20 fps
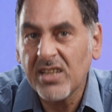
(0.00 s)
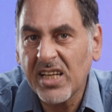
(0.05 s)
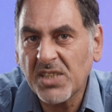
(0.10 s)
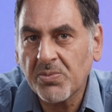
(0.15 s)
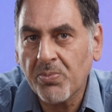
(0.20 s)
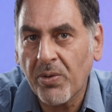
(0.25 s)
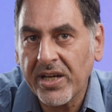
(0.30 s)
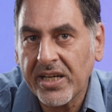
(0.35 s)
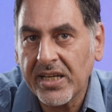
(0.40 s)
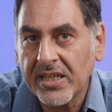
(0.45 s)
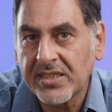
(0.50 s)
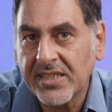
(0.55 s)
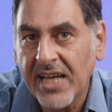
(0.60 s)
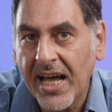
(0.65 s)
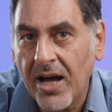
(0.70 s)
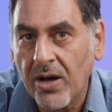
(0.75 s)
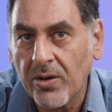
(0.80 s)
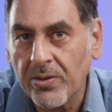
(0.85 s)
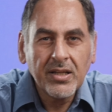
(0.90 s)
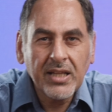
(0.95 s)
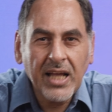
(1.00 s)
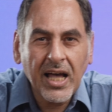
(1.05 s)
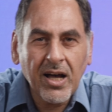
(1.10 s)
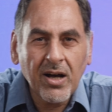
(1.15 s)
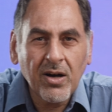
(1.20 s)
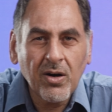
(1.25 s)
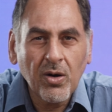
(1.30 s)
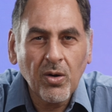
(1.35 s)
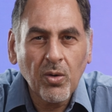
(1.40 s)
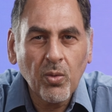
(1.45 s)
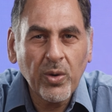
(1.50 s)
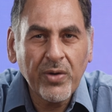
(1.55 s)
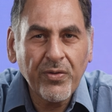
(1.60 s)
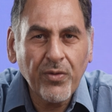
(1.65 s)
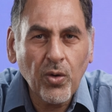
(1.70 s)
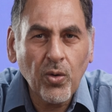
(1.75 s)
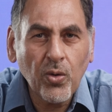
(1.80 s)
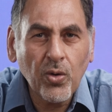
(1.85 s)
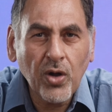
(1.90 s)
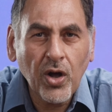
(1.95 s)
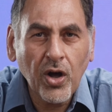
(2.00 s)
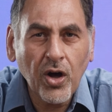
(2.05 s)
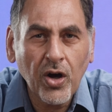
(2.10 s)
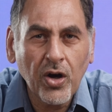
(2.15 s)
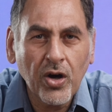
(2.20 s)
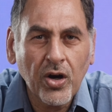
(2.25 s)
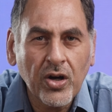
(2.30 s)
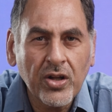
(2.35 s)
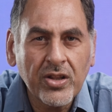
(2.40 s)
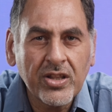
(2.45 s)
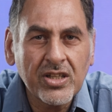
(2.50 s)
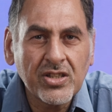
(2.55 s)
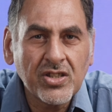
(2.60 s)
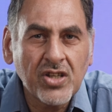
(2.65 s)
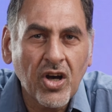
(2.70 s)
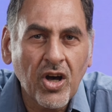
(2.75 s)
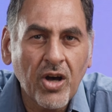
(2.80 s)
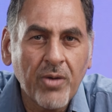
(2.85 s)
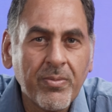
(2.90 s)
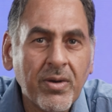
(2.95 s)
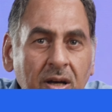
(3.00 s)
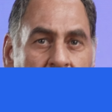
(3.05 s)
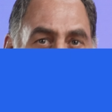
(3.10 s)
Let's break it down. Now, we've all heard the term